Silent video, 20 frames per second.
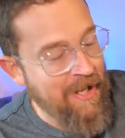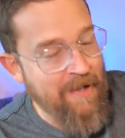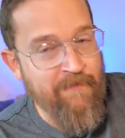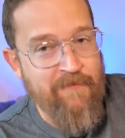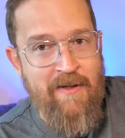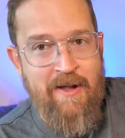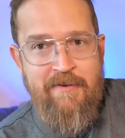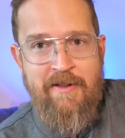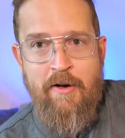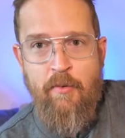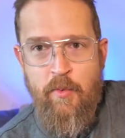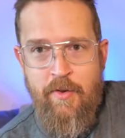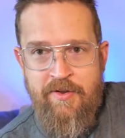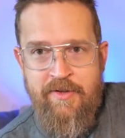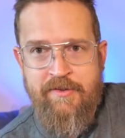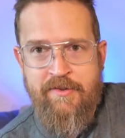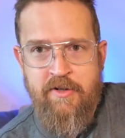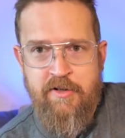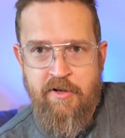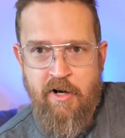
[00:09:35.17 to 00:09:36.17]
and found out when
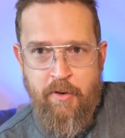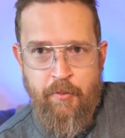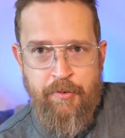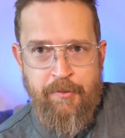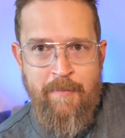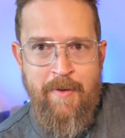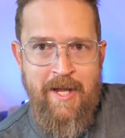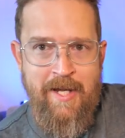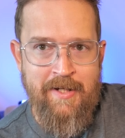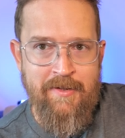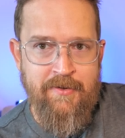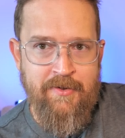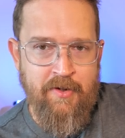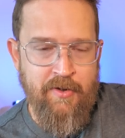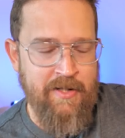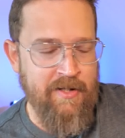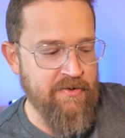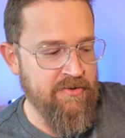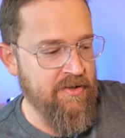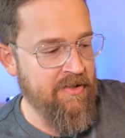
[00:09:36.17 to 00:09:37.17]
this guitar was made.
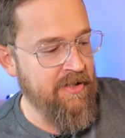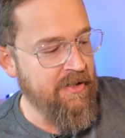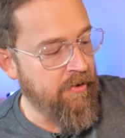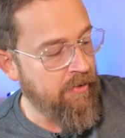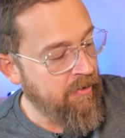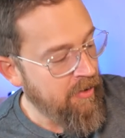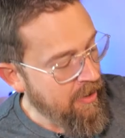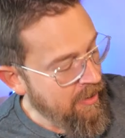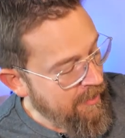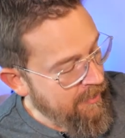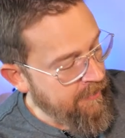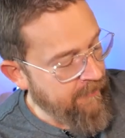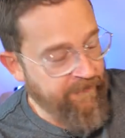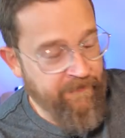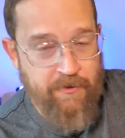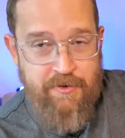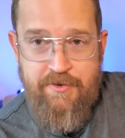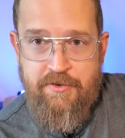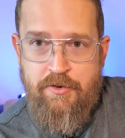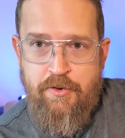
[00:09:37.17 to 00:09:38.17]
So here's the deal. The
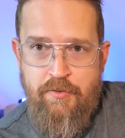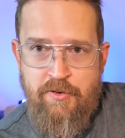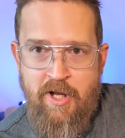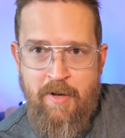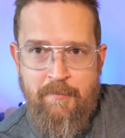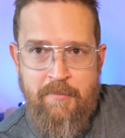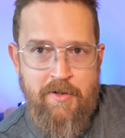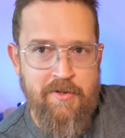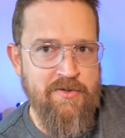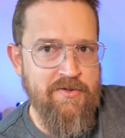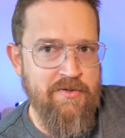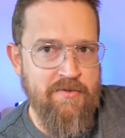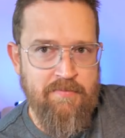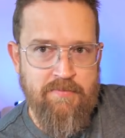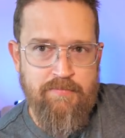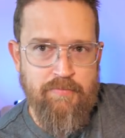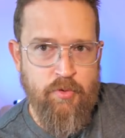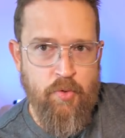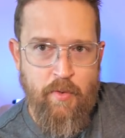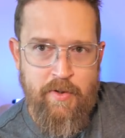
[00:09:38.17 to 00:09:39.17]
first two numbers,
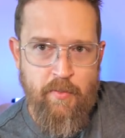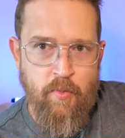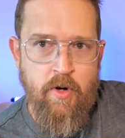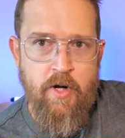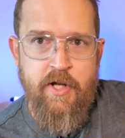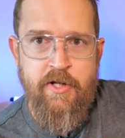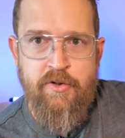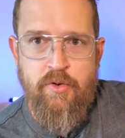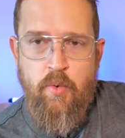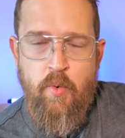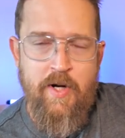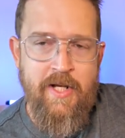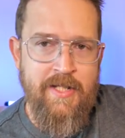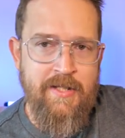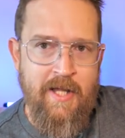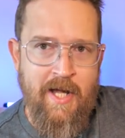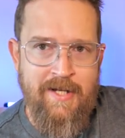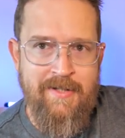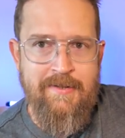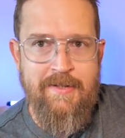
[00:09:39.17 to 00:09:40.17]
21, 20,
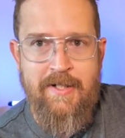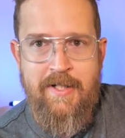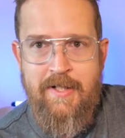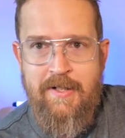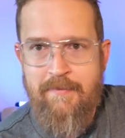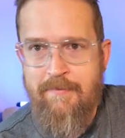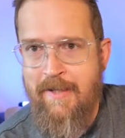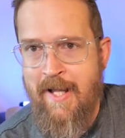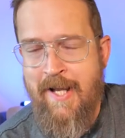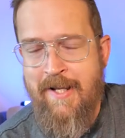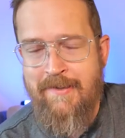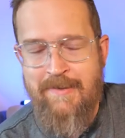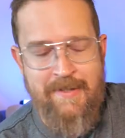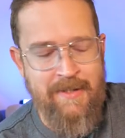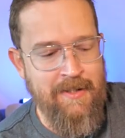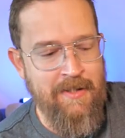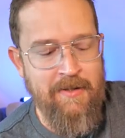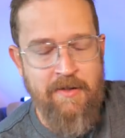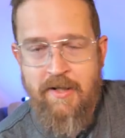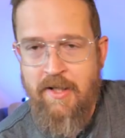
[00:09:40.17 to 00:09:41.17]
19,
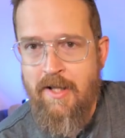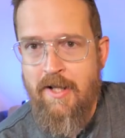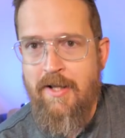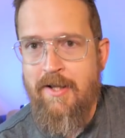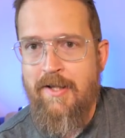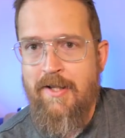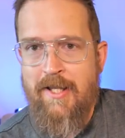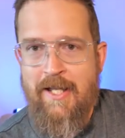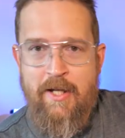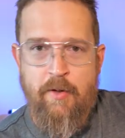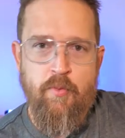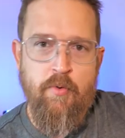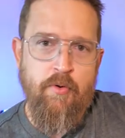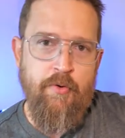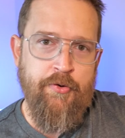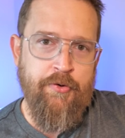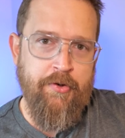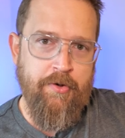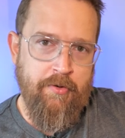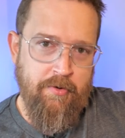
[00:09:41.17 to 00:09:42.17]
18,
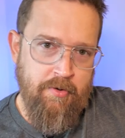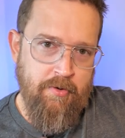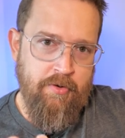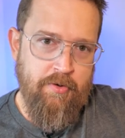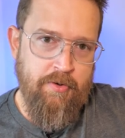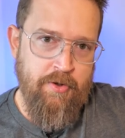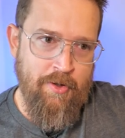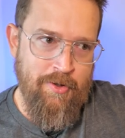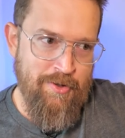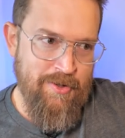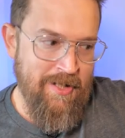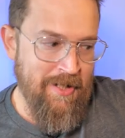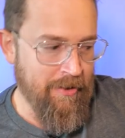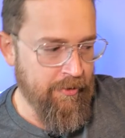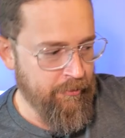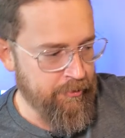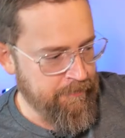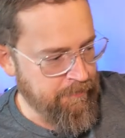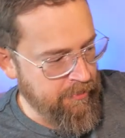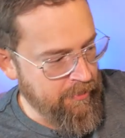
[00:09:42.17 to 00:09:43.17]
equals your
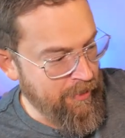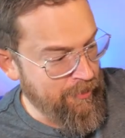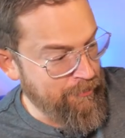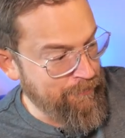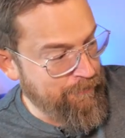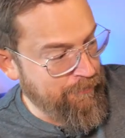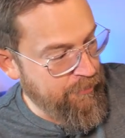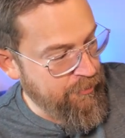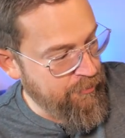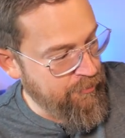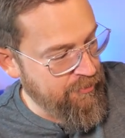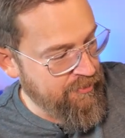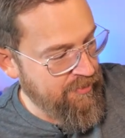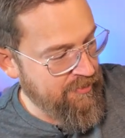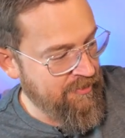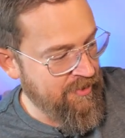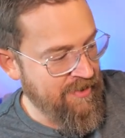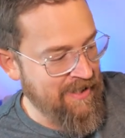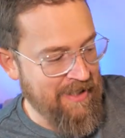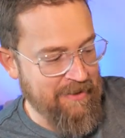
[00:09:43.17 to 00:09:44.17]
year it was produ
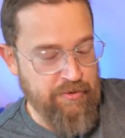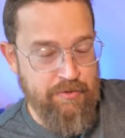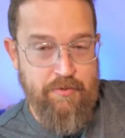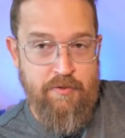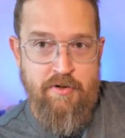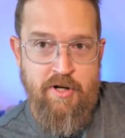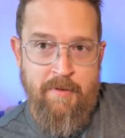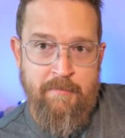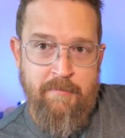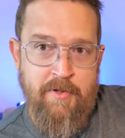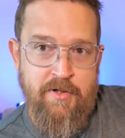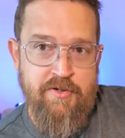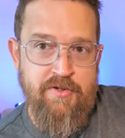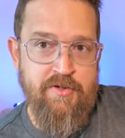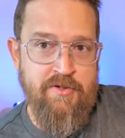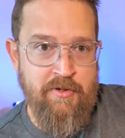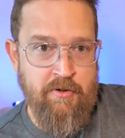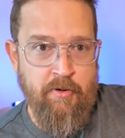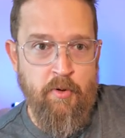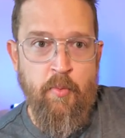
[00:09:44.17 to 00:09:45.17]
produced. The next two
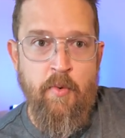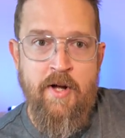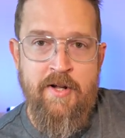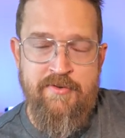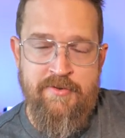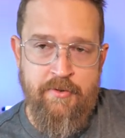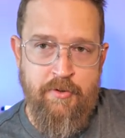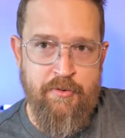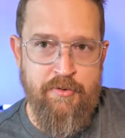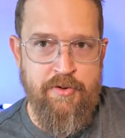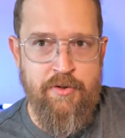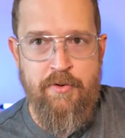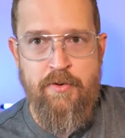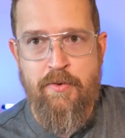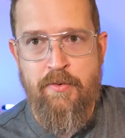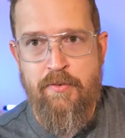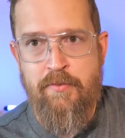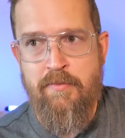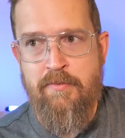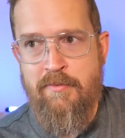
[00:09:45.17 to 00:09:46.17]
numbers, 01,
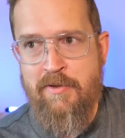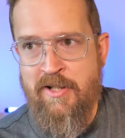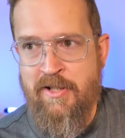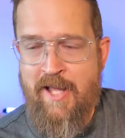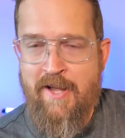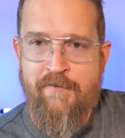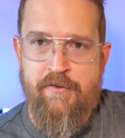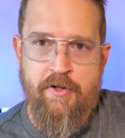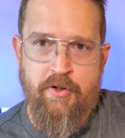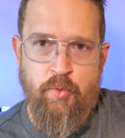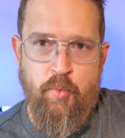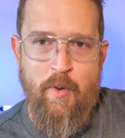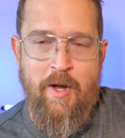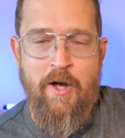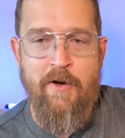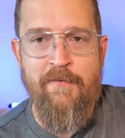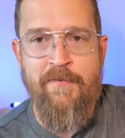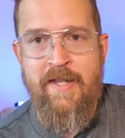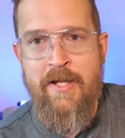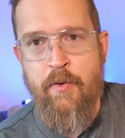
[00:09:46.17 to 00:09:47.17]
02, 11, or
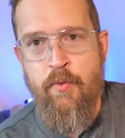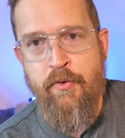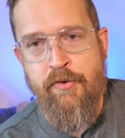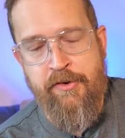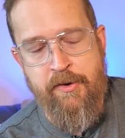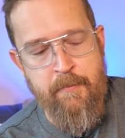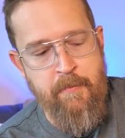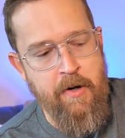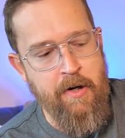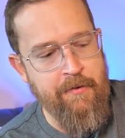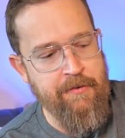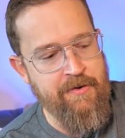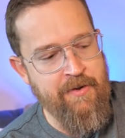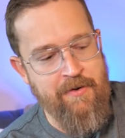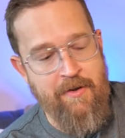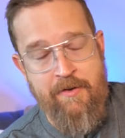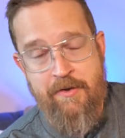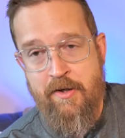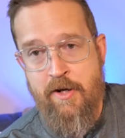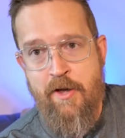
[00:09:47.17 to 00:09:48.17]
12, equals the month. And
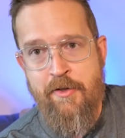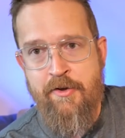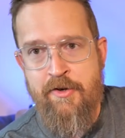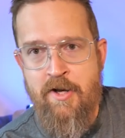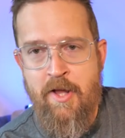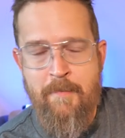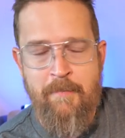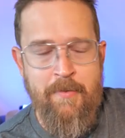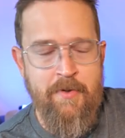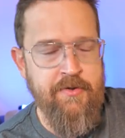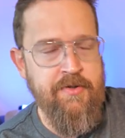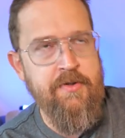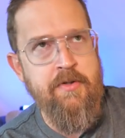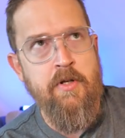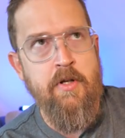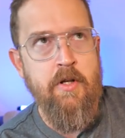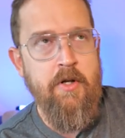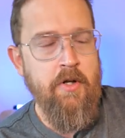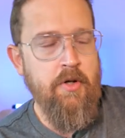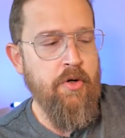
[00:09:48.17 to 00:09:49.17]
then the other numbers,
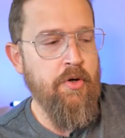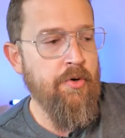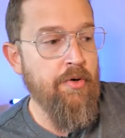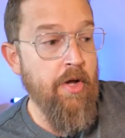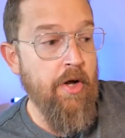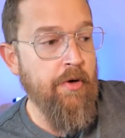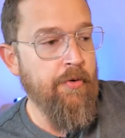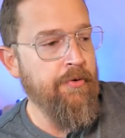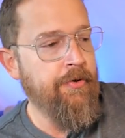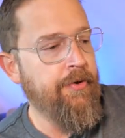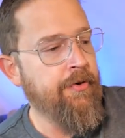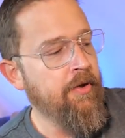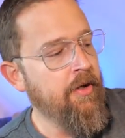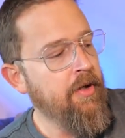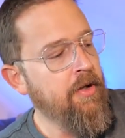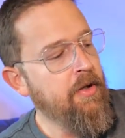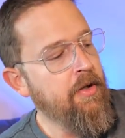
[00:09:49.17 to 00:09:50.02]
who knows?